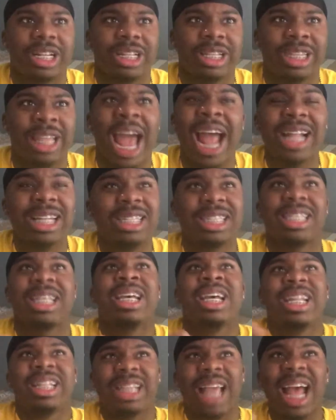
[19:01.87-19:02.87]
That's
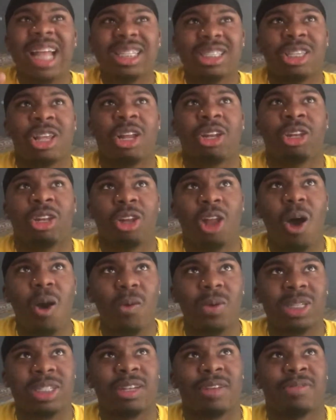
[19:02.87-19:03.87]
the
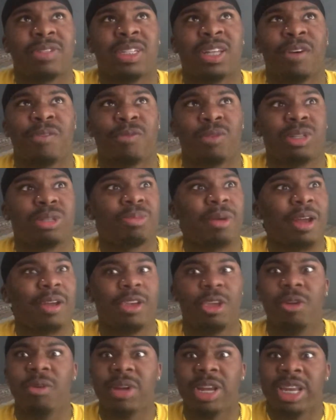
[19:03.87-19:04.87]
lowest of
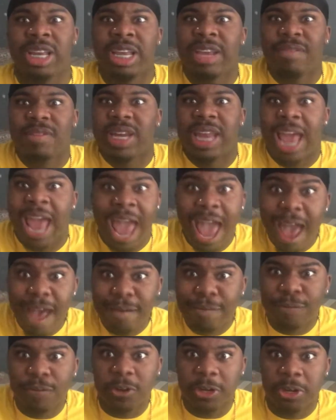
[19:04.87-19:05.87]
self-respect you can even
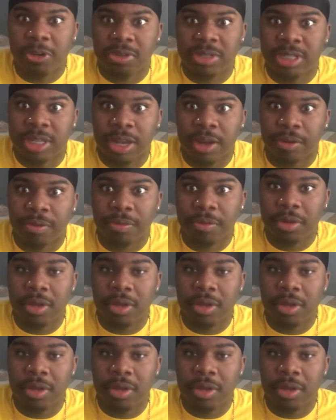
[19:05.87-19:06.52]
have for yourself.